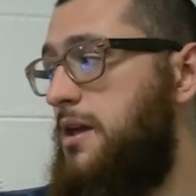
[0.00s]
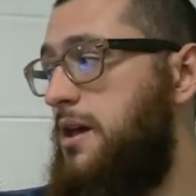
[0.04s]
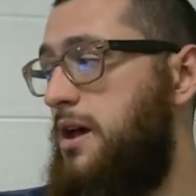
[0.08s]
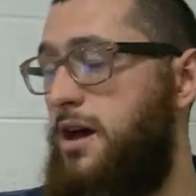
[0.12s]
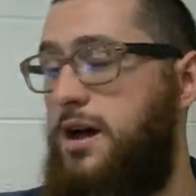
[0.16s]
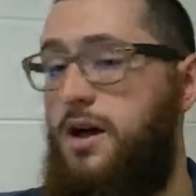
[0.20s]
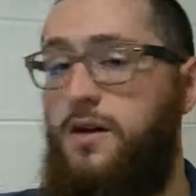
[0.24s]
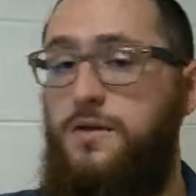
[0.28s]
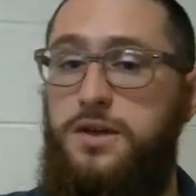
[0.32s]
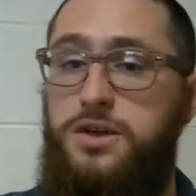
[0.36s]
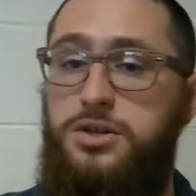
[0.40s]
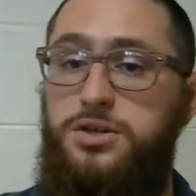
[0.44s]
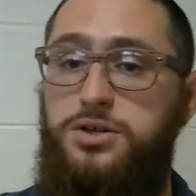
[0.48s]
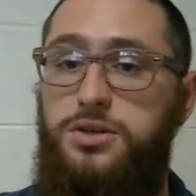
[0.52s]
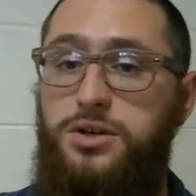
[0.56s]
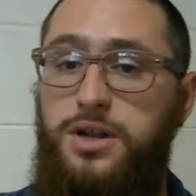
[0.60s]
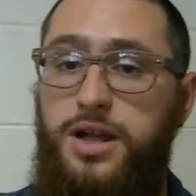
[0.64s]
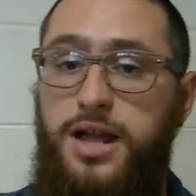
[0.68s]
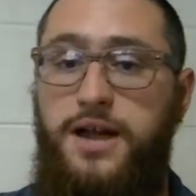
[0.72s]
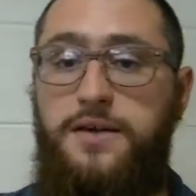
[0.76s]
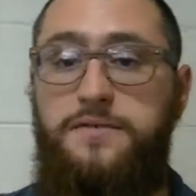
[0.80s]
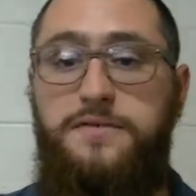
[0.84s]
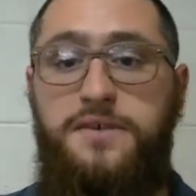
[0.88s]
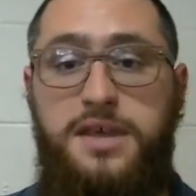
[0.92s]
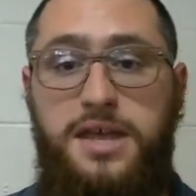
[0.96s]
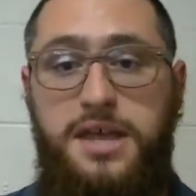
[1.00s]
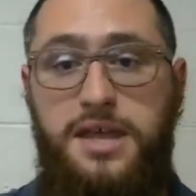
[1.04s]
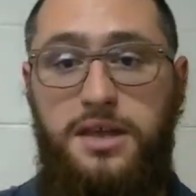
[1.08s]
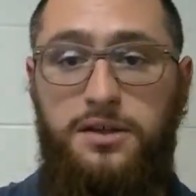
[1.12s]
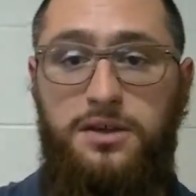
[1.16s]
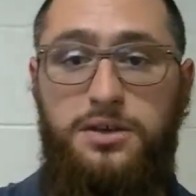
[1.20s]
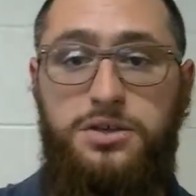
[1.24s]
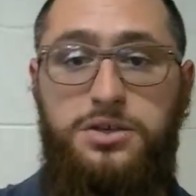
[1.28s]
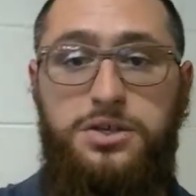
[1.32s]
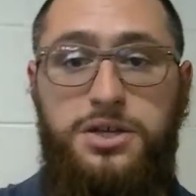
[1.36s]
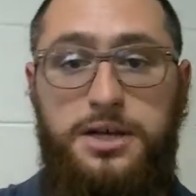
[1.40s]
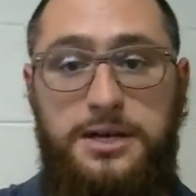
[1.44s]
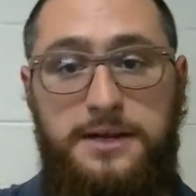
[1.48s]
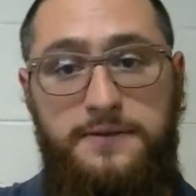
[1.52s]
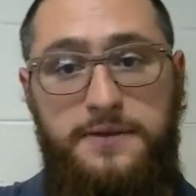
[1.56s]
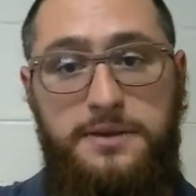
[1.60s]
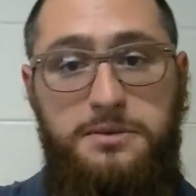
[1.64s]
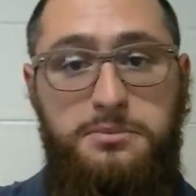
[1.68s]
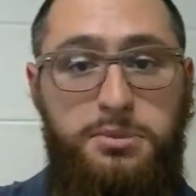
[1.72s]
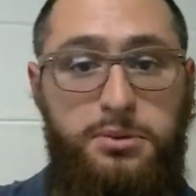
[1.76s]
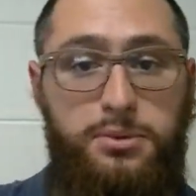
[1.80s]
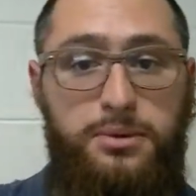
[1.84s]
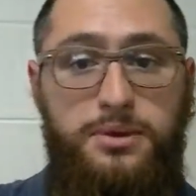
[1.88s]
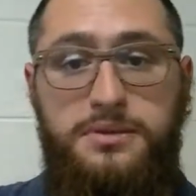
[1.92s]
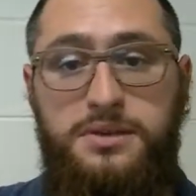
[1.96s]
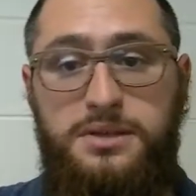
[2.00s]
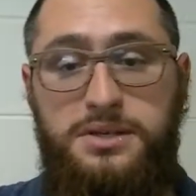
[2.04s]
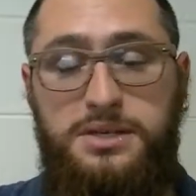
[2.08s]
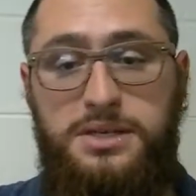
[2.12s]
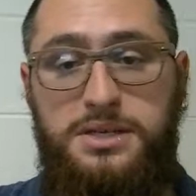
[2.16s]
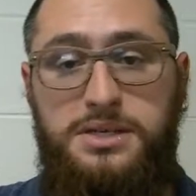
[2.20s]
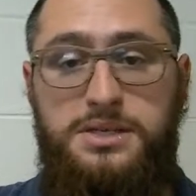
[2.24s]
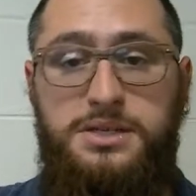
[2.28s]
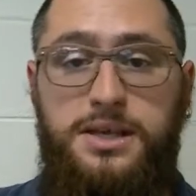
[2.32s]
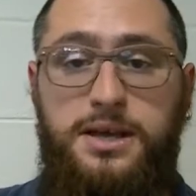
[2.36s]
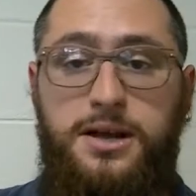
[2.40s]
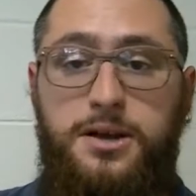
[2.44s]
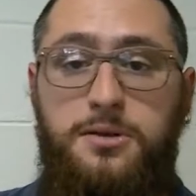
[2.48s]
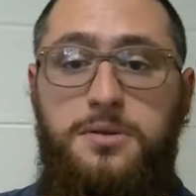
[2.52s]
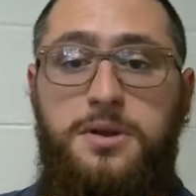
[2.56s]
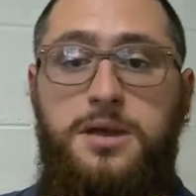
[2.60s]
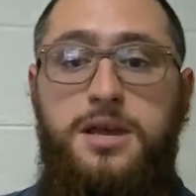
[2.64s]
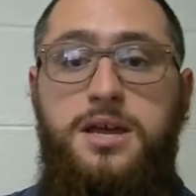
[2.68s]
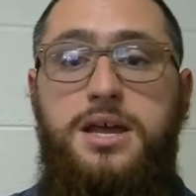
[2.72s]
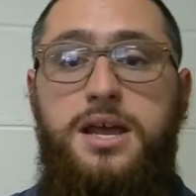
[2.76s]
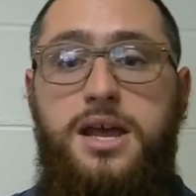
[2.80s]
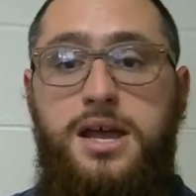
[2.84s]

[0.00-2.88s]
They should have the English kind of in parentheses there,